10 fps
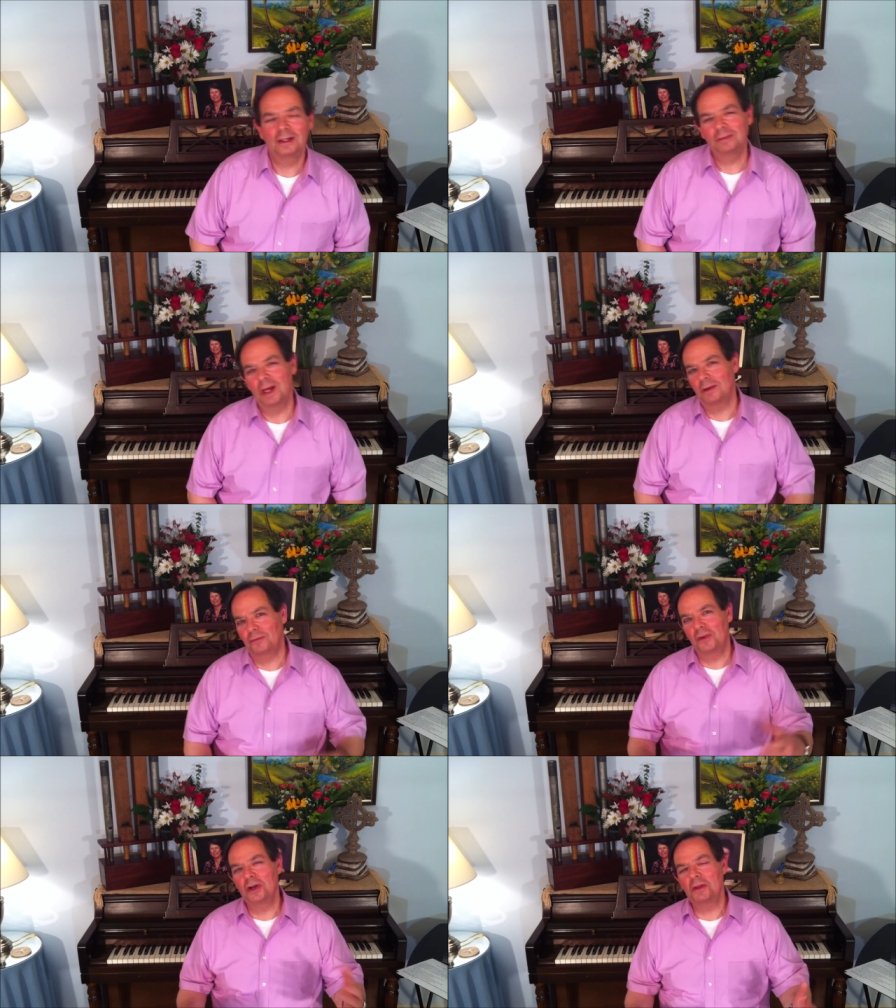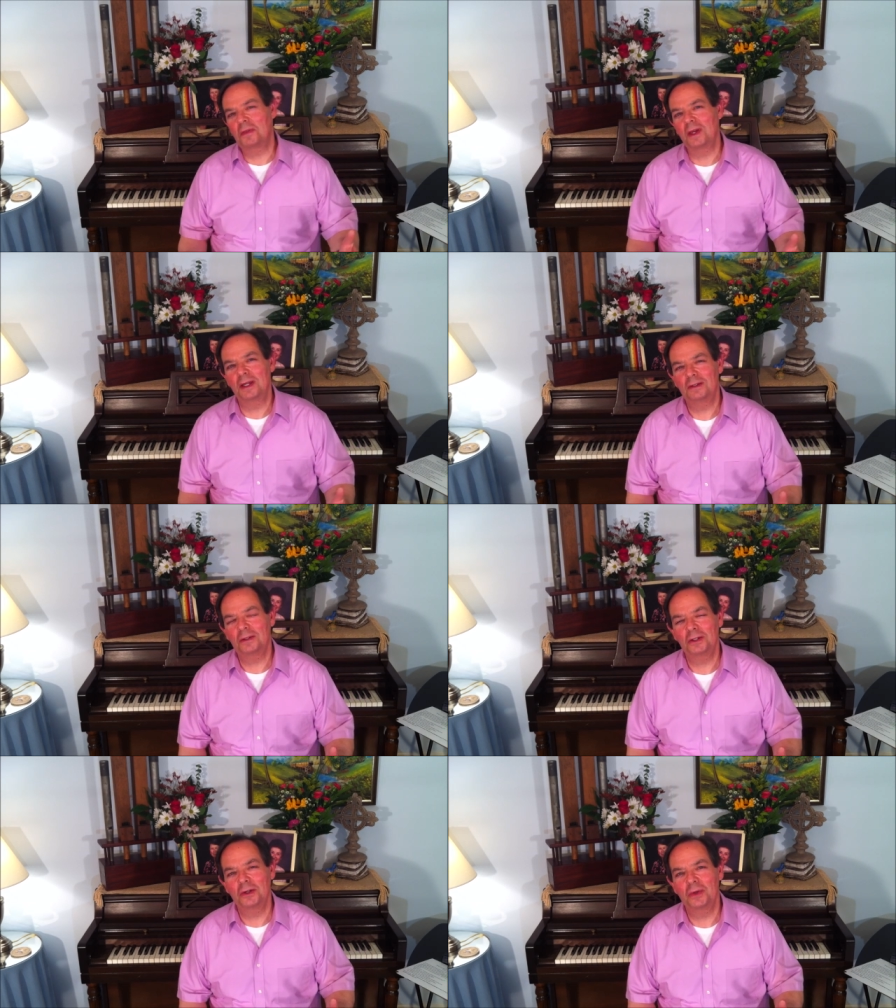a fun thing
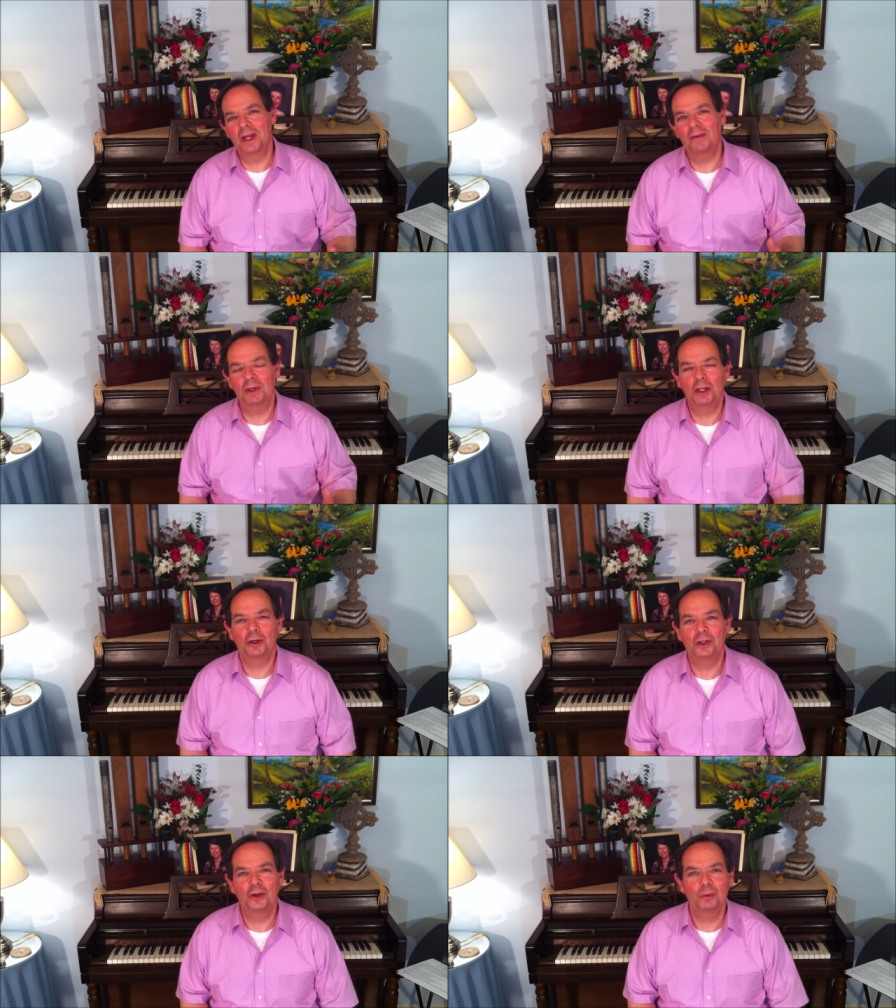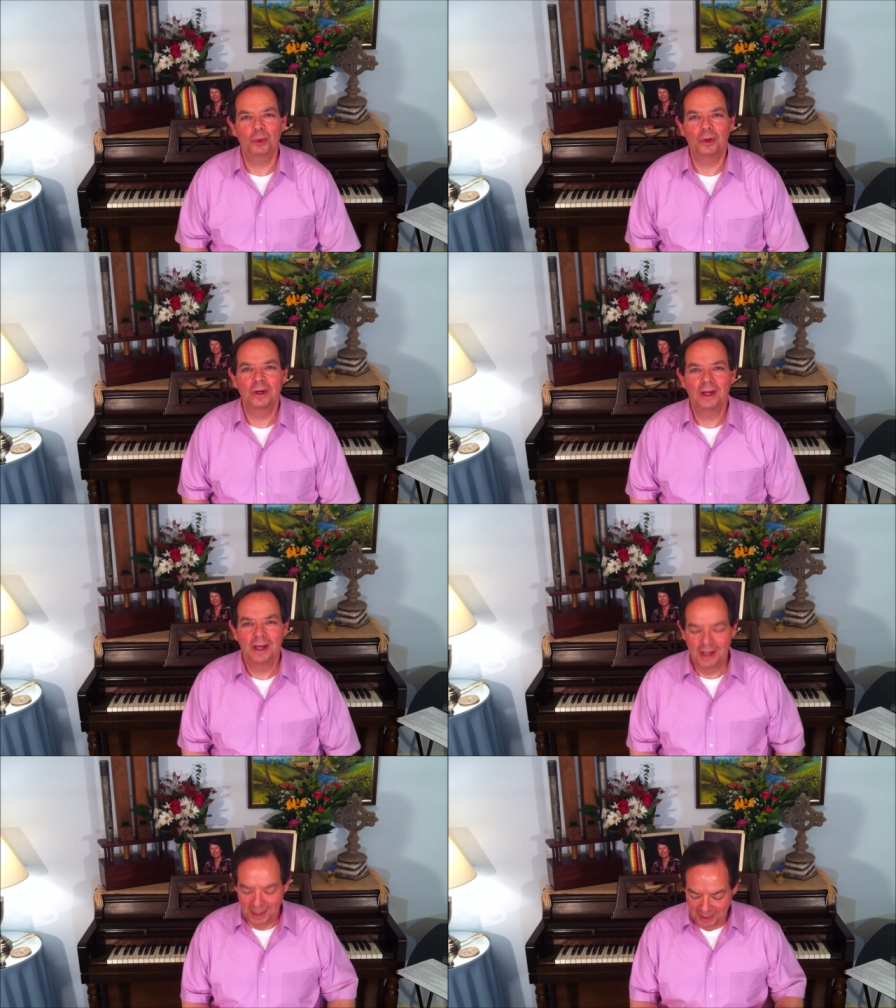to do, to have a little humor
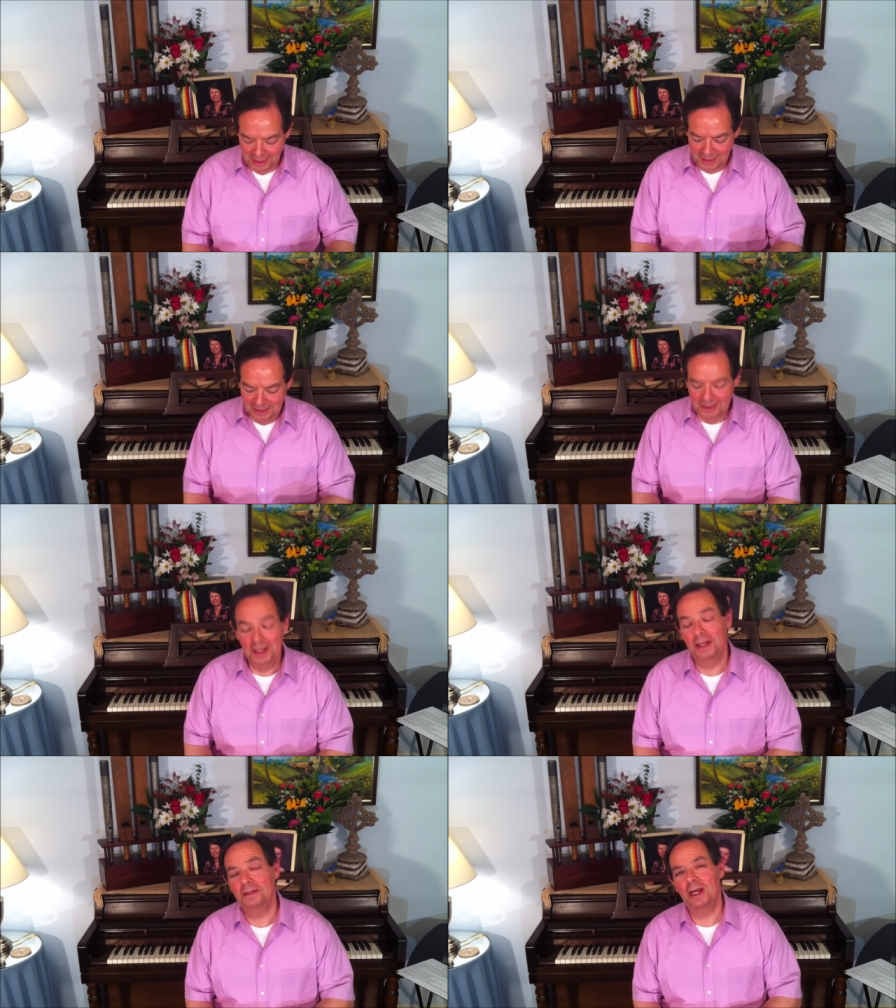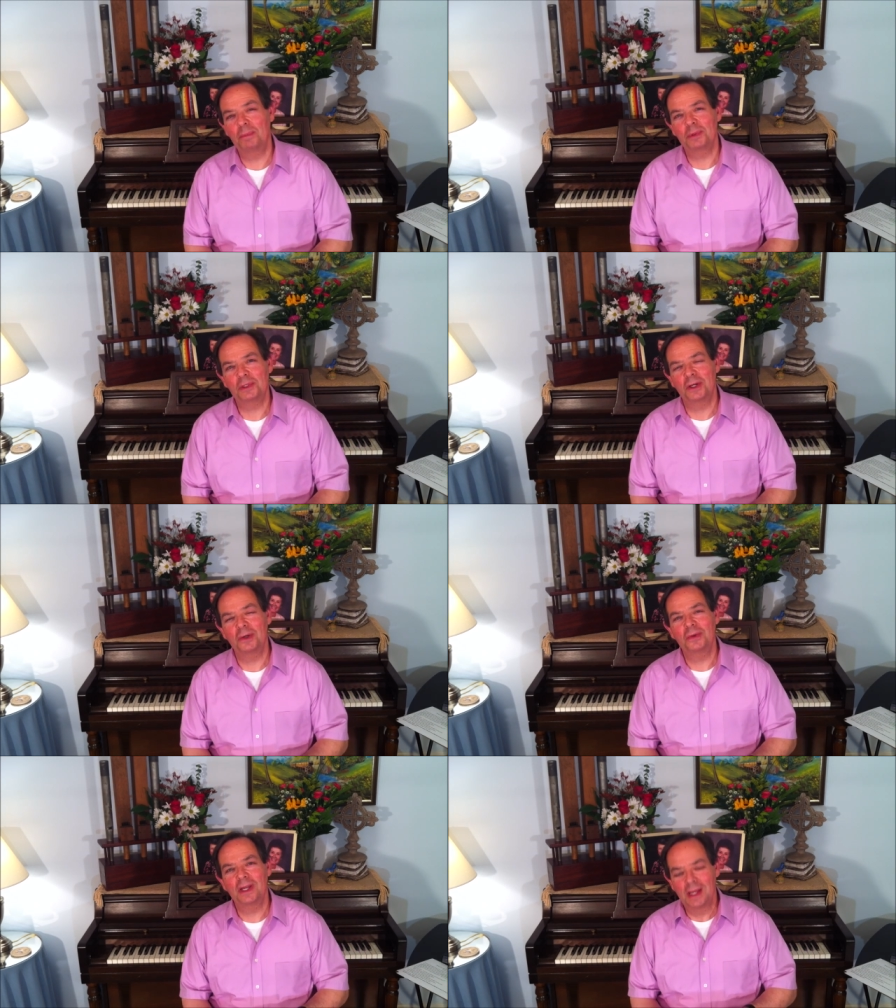in today's
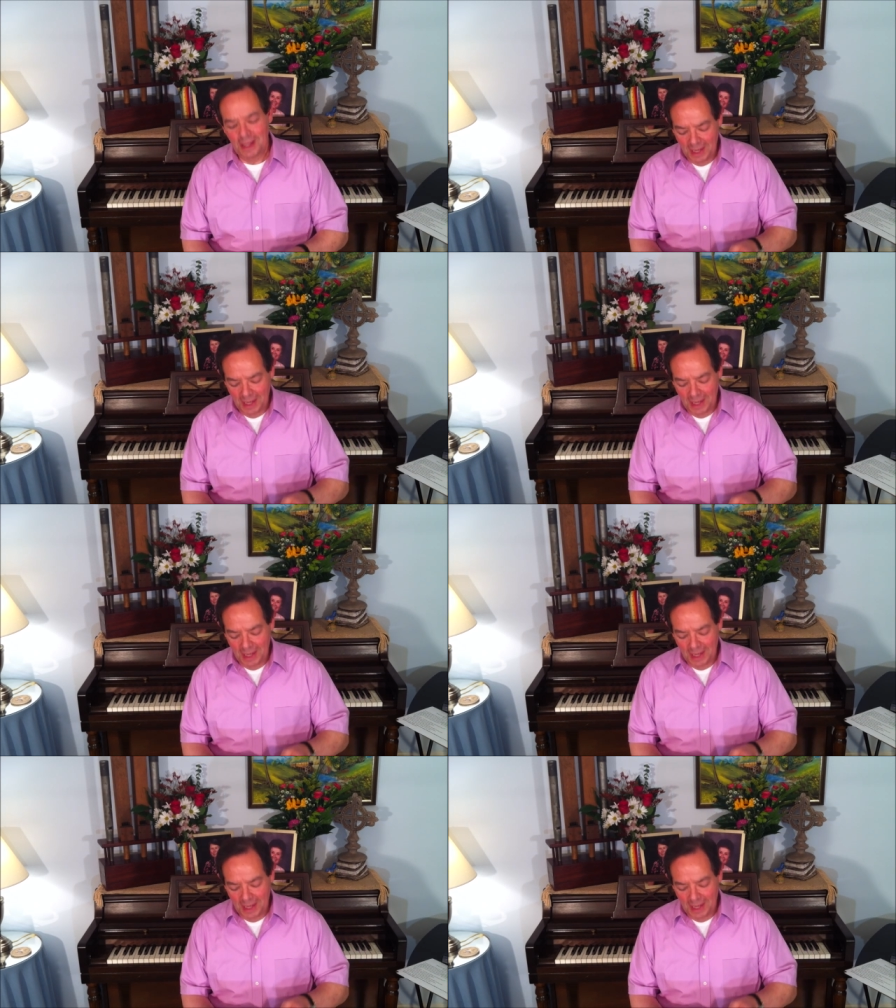episode.